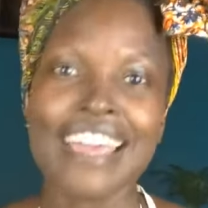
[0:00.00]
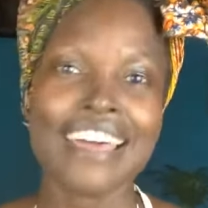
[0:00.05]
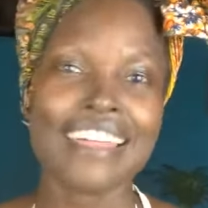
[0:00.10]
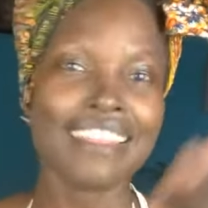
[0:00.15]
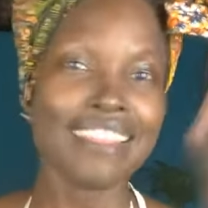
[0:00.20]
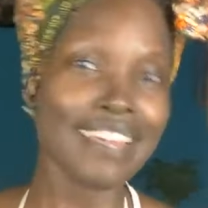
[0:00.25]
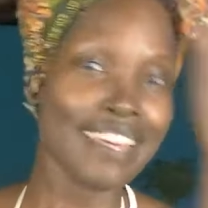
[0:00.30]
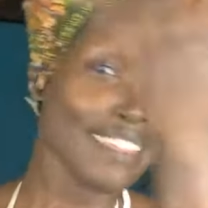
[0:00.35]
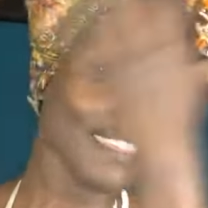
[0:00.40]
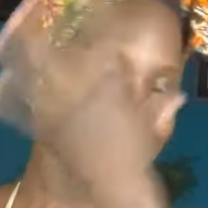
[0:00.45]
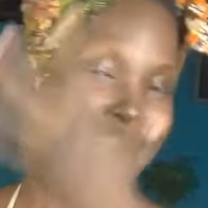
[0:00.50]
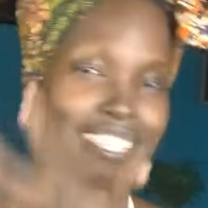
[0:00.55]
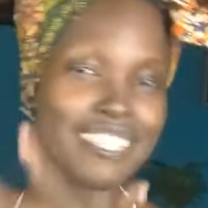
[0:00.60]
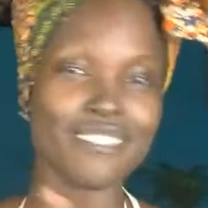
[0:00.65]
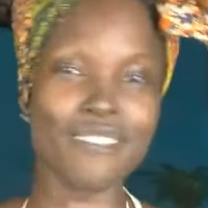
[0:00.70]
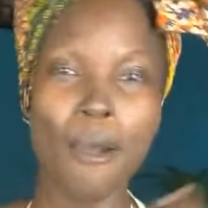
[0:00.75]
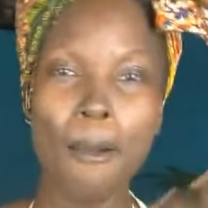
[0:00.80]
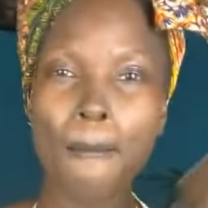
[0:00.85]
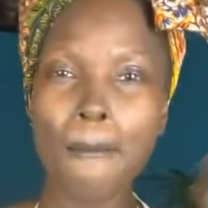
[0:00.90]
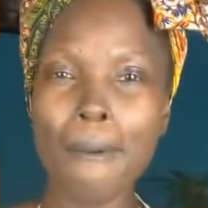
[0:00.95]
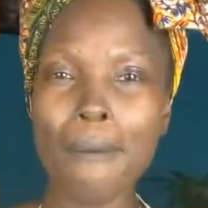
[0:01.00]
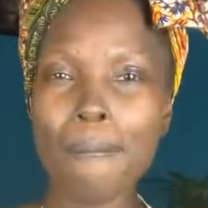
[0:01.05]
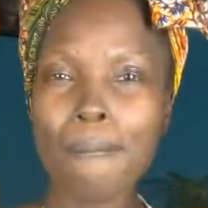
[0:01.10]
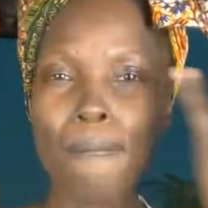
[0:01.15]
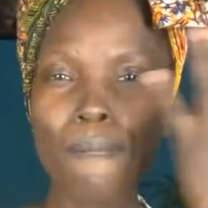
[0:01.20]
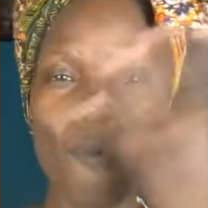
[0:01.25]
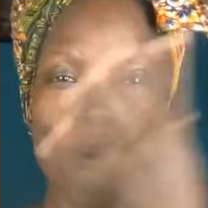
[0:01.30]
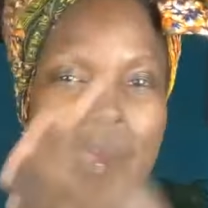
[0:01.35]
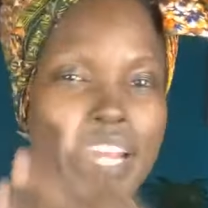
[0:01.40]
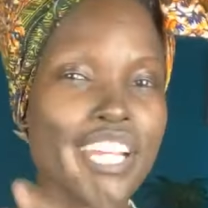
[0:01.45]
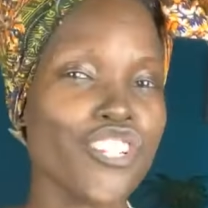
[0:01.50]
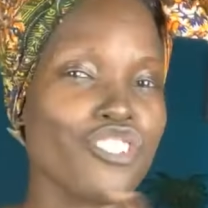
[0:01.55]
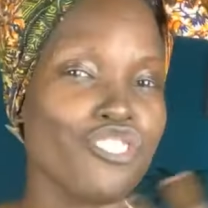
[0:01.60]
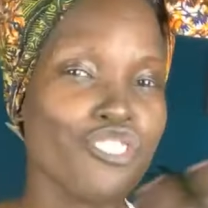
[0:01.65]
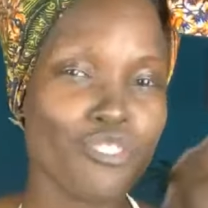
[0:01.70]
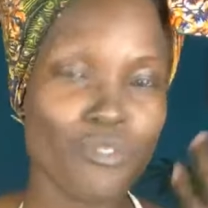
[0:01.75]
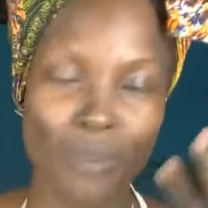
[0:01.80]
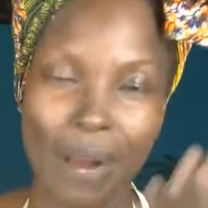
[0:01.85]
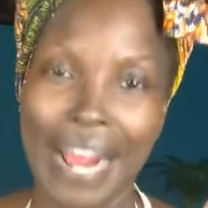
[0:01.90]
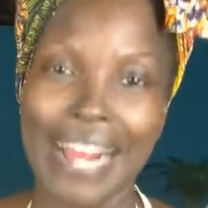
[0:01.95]
Then let's
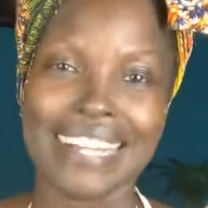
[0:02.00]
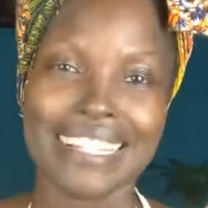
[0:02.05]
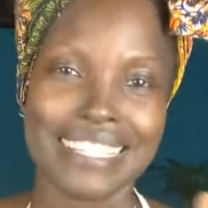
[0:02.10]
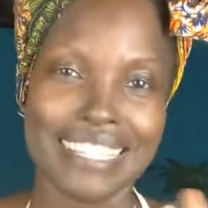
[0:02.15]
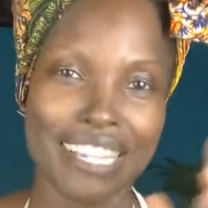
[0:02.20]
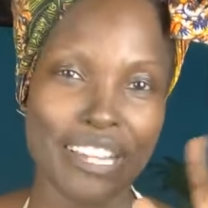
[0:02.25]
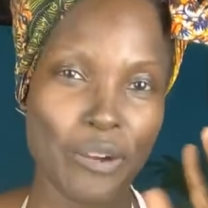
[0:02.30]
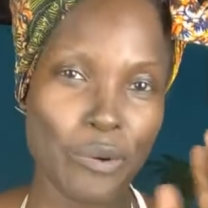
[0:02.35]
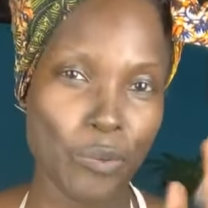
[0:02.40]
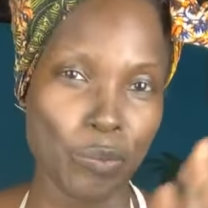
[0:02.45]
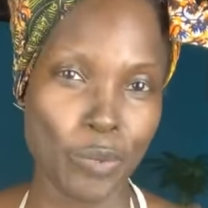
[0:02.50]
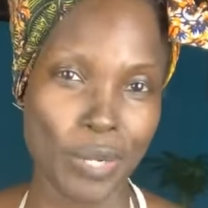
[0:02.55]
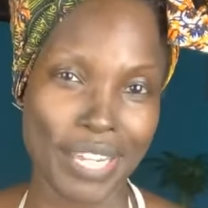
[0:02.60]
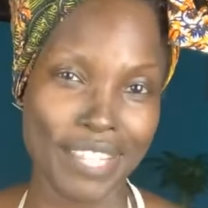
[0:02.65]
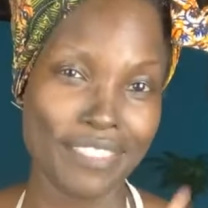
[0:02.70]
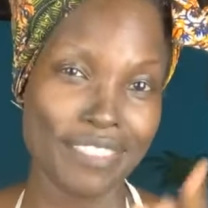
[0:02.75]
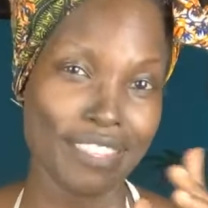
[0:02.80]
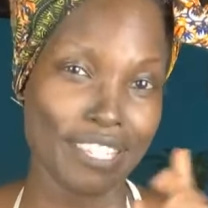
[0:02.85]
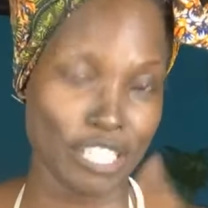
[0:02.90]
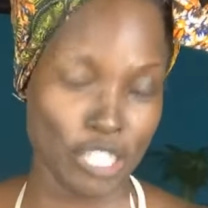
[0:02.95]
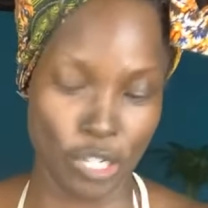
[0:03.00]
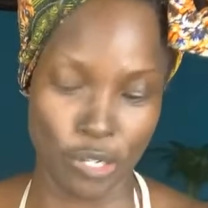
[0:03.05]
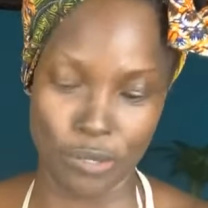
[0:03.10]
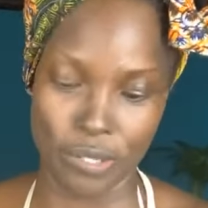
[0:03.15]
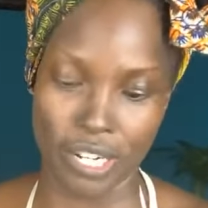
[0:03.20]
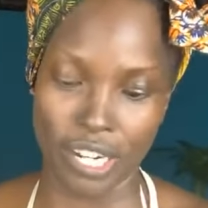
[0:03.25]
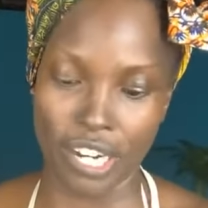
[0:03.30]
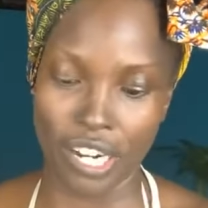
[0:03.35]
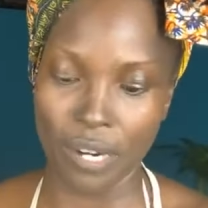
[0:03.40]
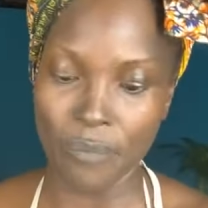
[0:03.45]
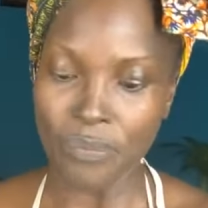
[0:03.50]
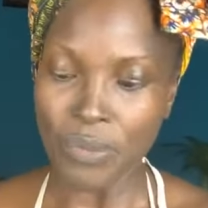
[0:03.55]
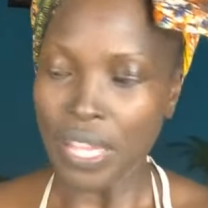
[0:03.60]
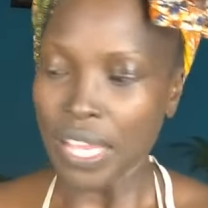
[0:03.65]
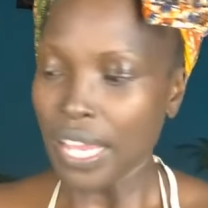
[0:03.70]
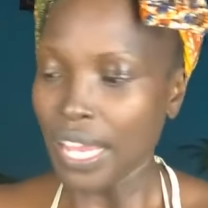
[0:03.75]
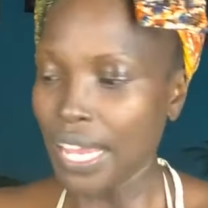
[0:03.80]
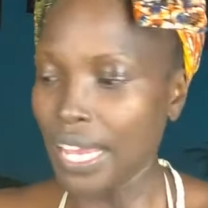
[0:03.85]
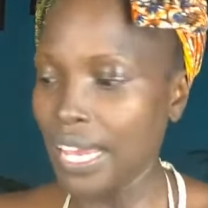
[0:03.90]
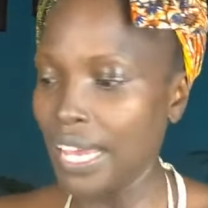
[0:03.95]
moisturize it with the toner.
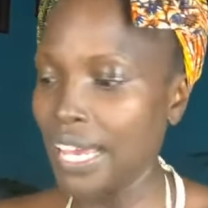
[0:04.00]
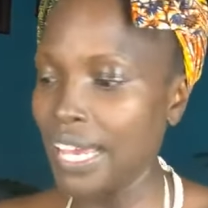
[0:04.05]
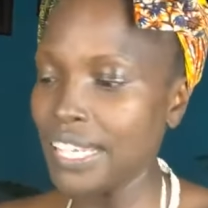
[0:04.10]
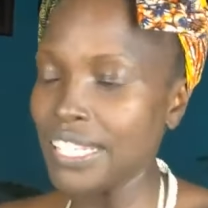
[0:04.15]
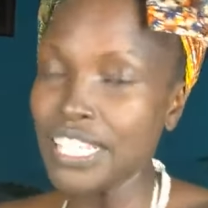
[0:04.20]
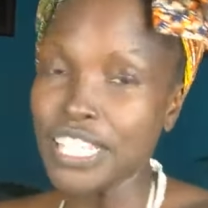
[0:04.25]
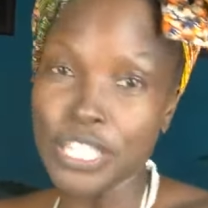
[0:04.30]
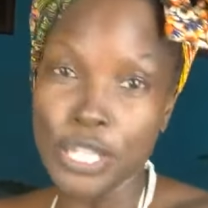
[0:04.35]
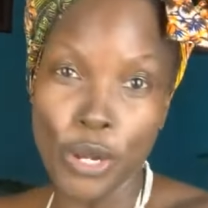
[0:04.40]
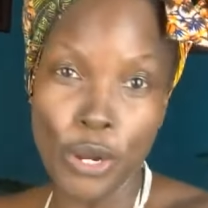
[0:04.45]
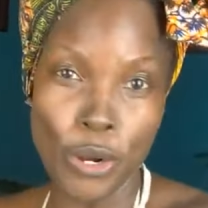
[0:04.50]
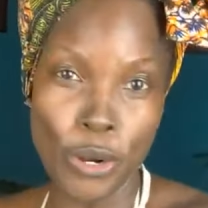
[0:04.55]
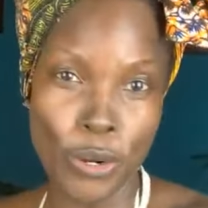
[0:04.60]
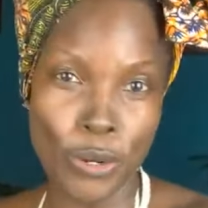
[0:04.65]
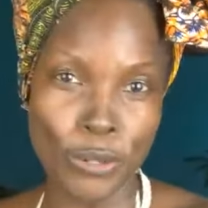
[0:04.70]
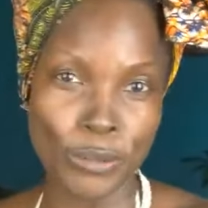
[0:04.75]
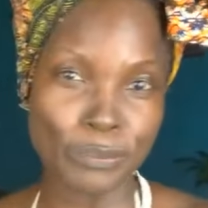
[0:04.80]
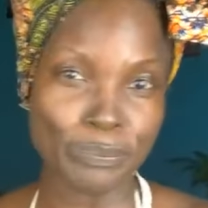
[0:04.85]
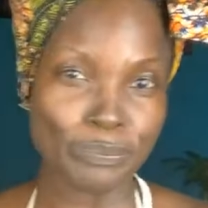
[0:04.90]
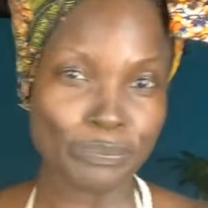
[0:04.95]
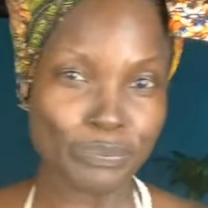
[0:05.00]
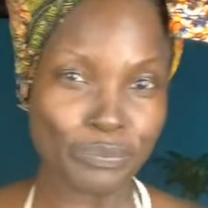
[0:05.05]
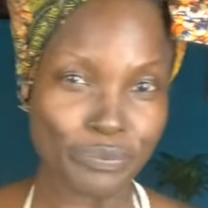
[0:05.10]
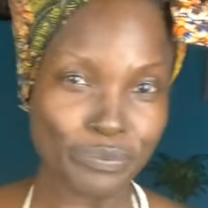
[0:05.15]
And so